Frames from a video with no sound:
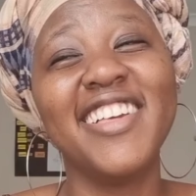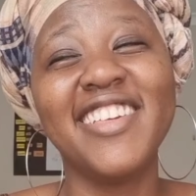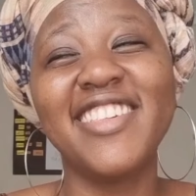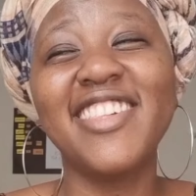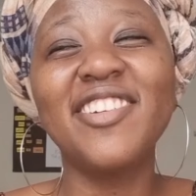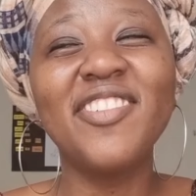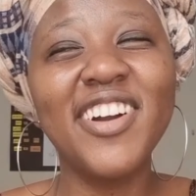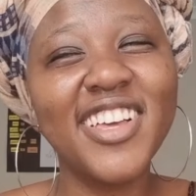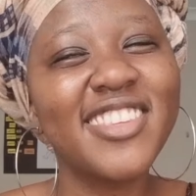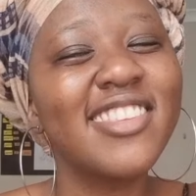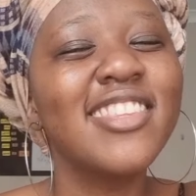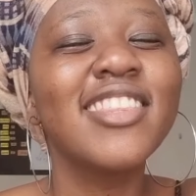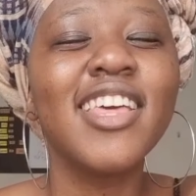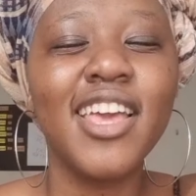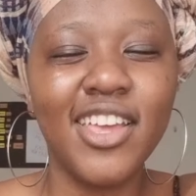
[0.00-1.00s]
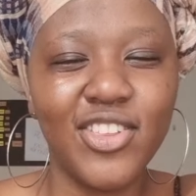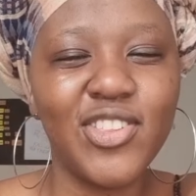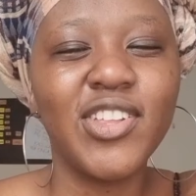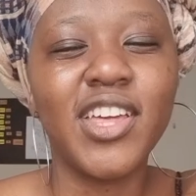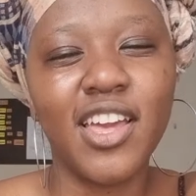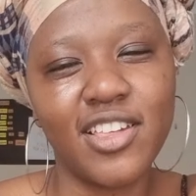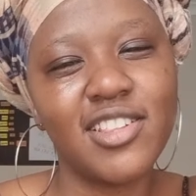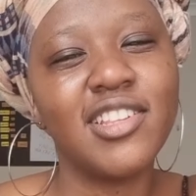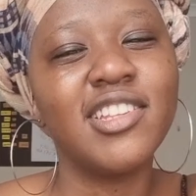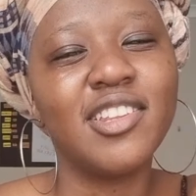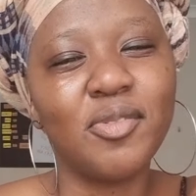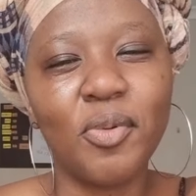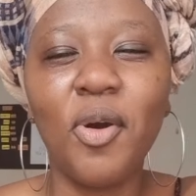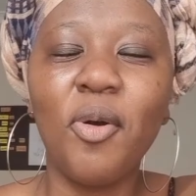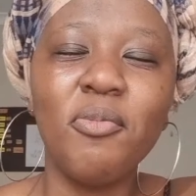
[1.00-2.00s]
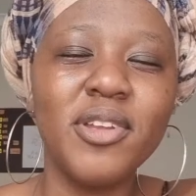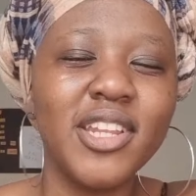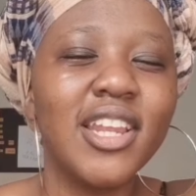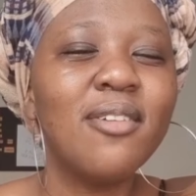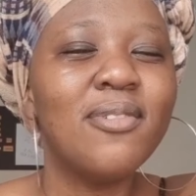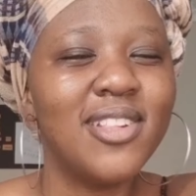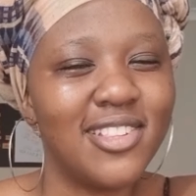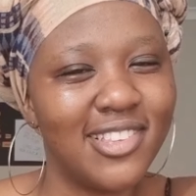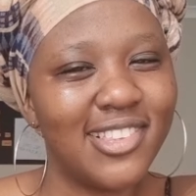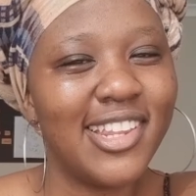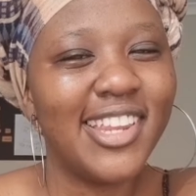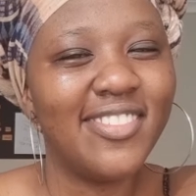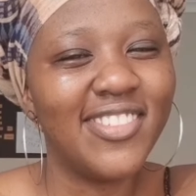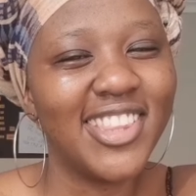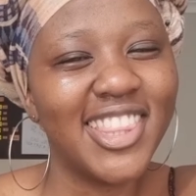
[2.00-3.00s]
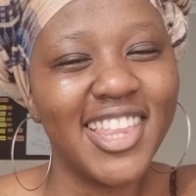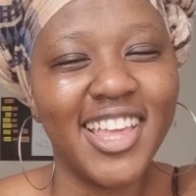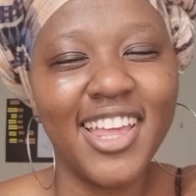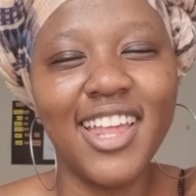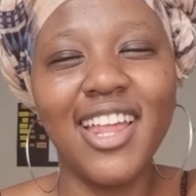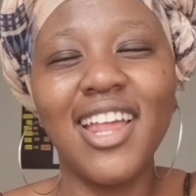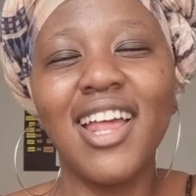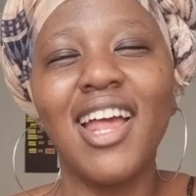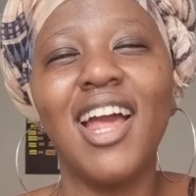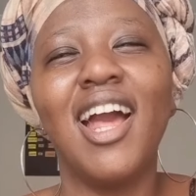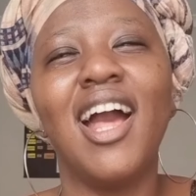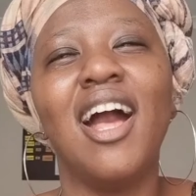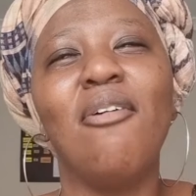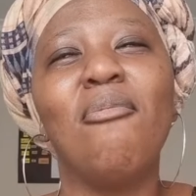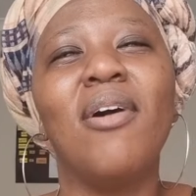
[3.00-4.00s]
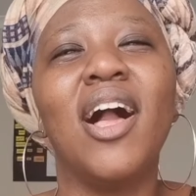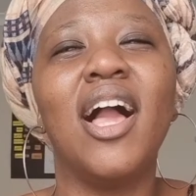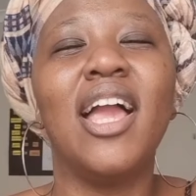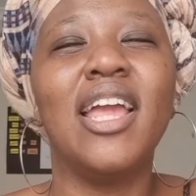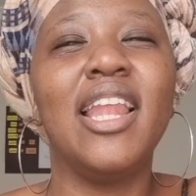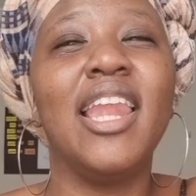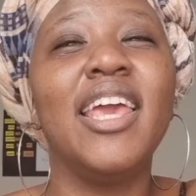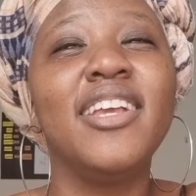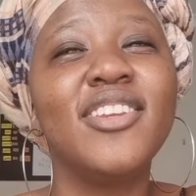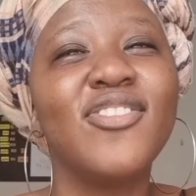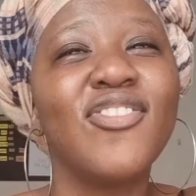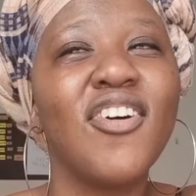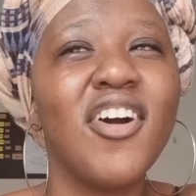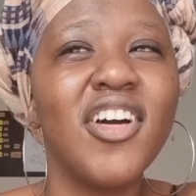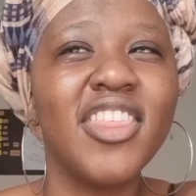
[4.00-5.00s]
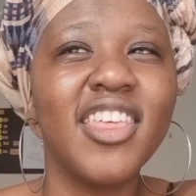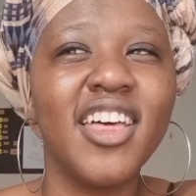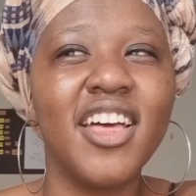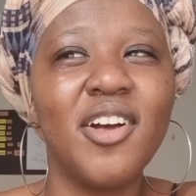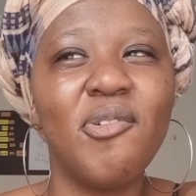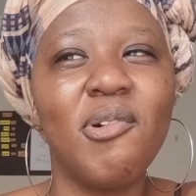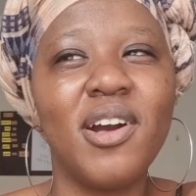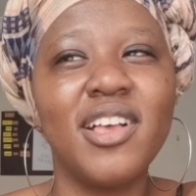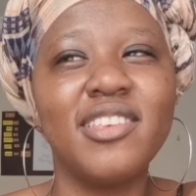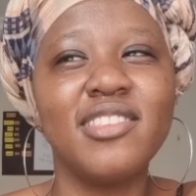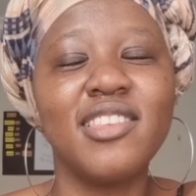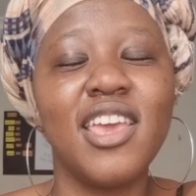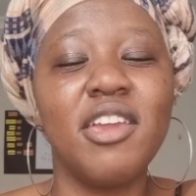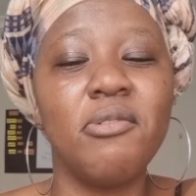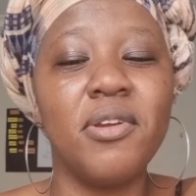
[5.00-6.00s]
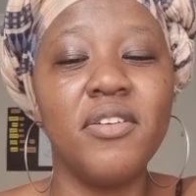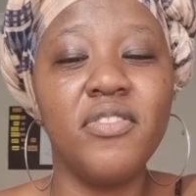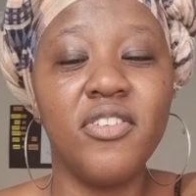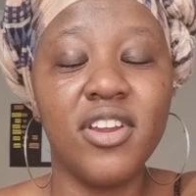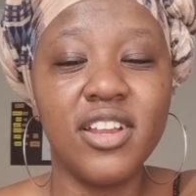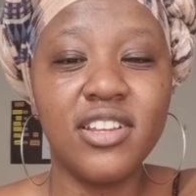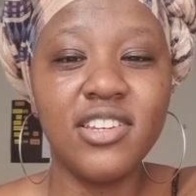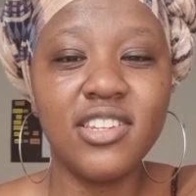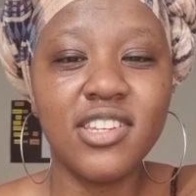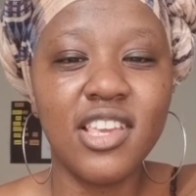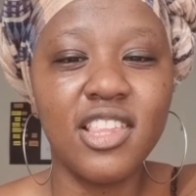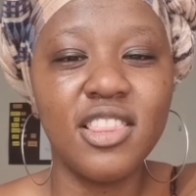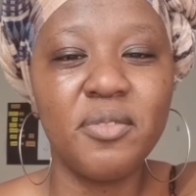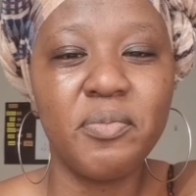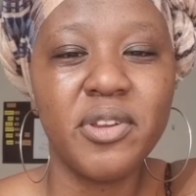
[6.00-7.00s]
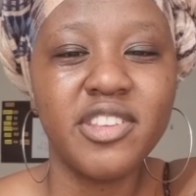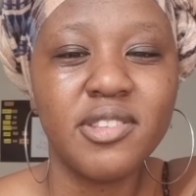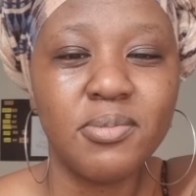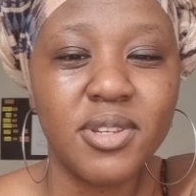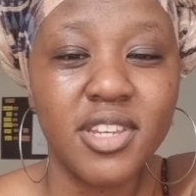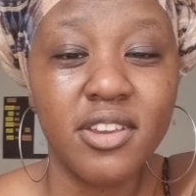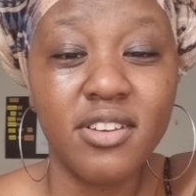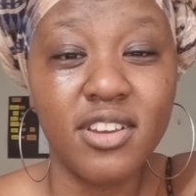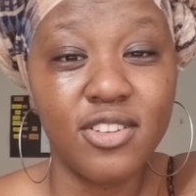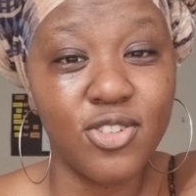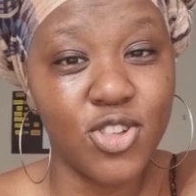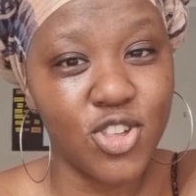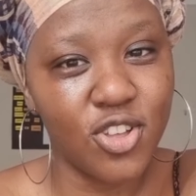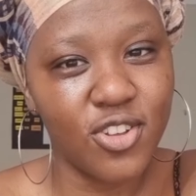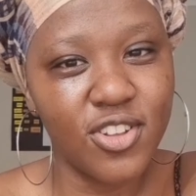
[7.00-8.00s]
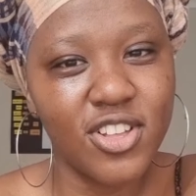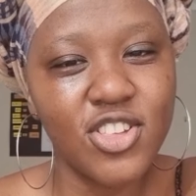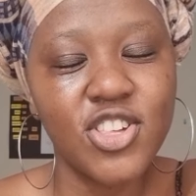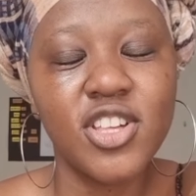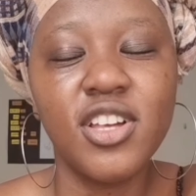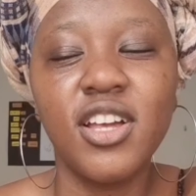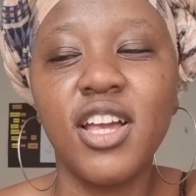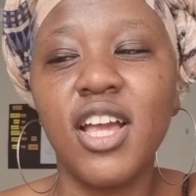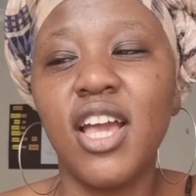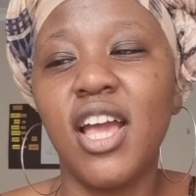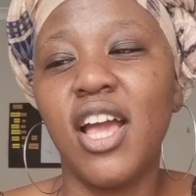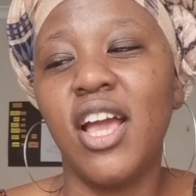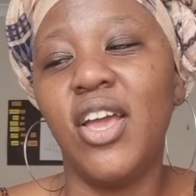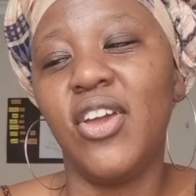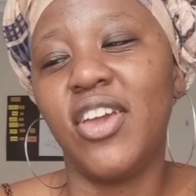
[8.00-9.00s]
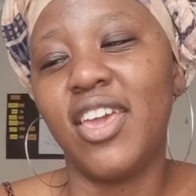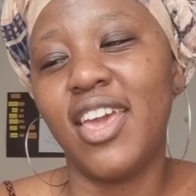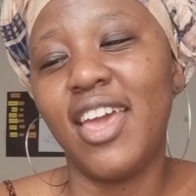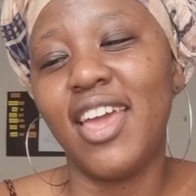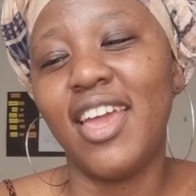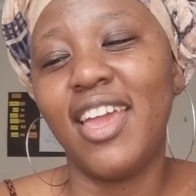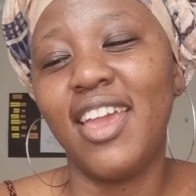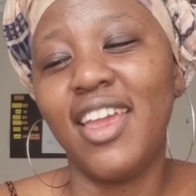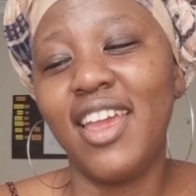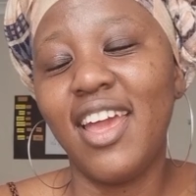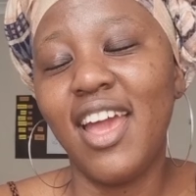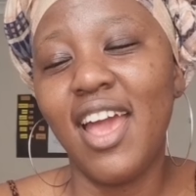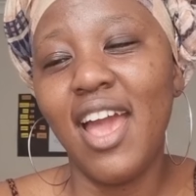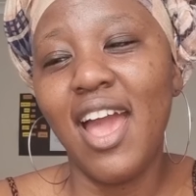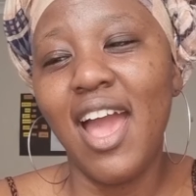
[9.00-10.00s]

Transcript: she works in the education department. Let me just leave it there. My late father was a reverend in the Presbyterian Church. Okay,